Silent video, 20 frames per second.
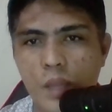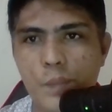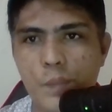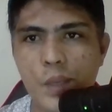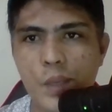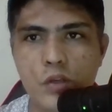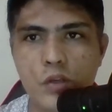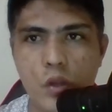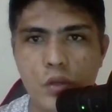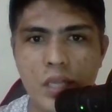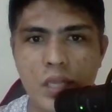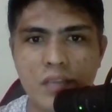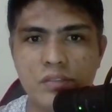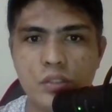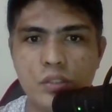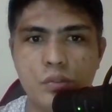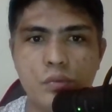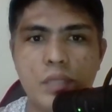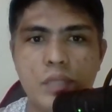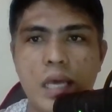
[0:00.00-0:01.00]
but you don't
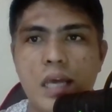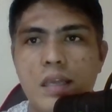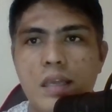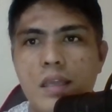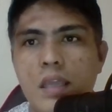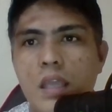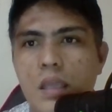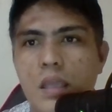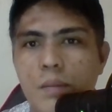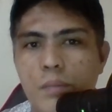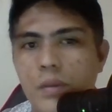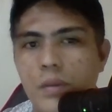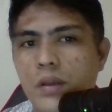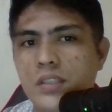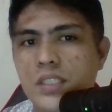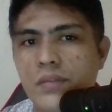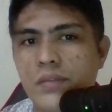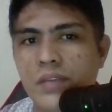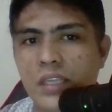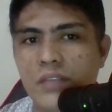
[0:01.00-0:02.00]
have to do that
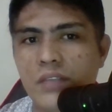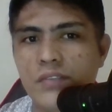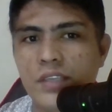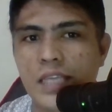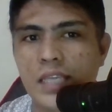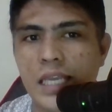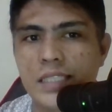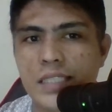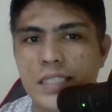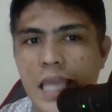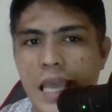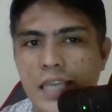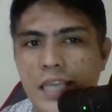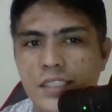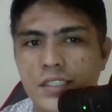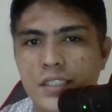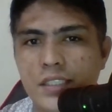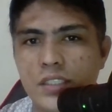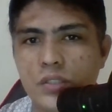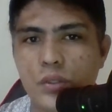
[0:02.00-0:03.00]
because i'm gonna give you guys
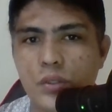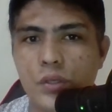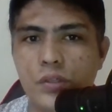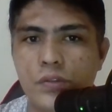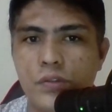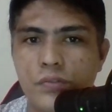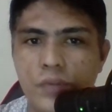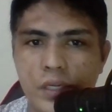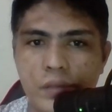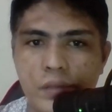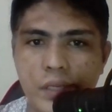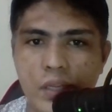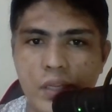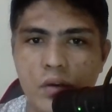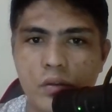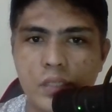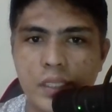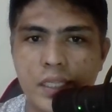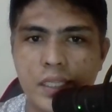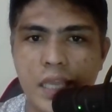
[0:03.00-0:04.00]
access to your very
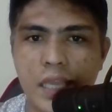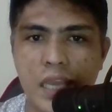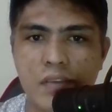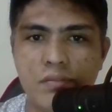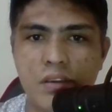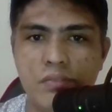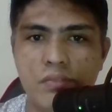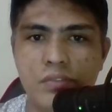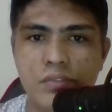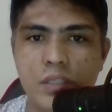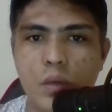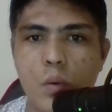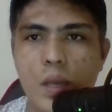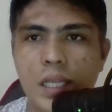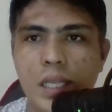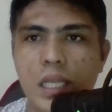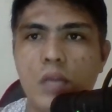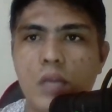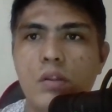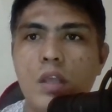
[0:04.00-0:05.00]
own canva pro
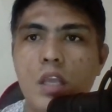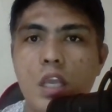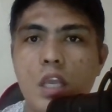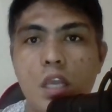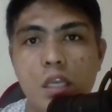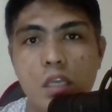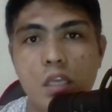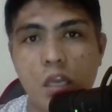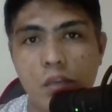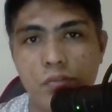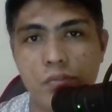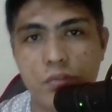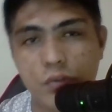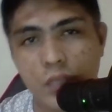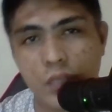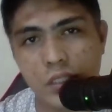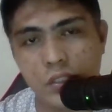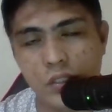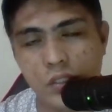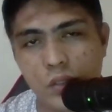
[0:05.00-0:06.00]
account now if
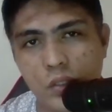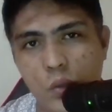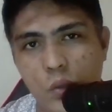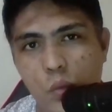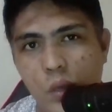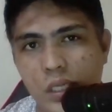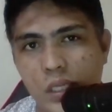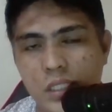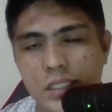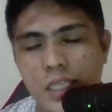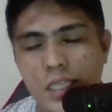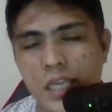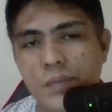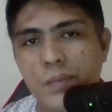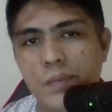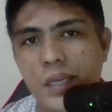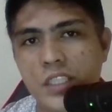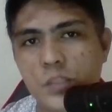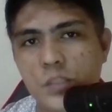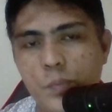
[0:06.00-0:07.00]
you guys don't know what is
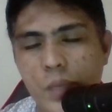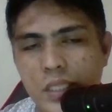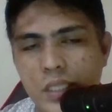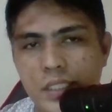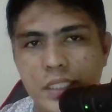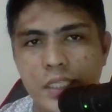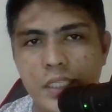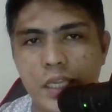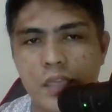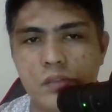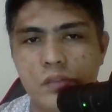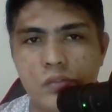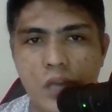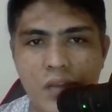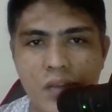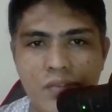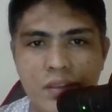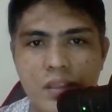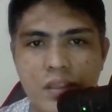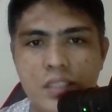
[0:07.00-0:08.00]
canva it's basically a
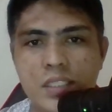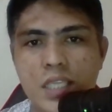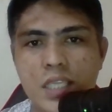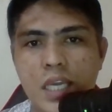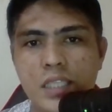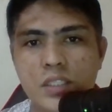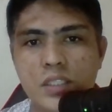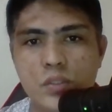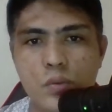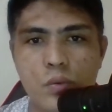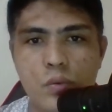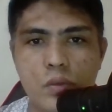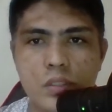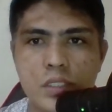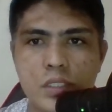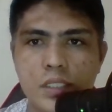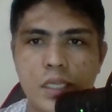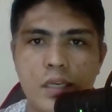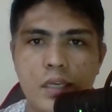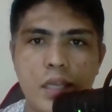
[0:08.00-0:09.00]
graphic design tool
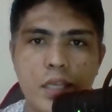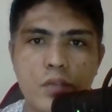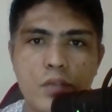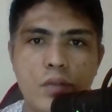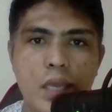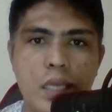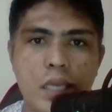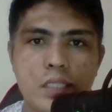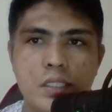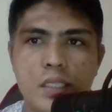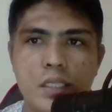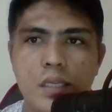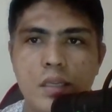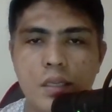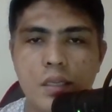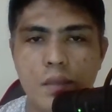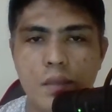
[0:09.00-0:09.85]
it's gonna let you guys